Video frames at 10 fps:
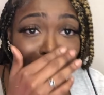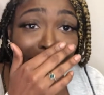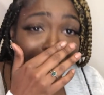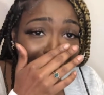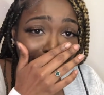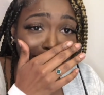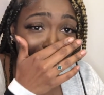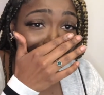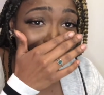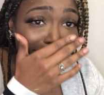That's
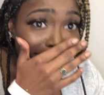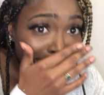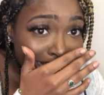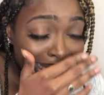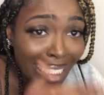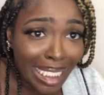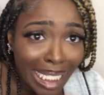disgusting.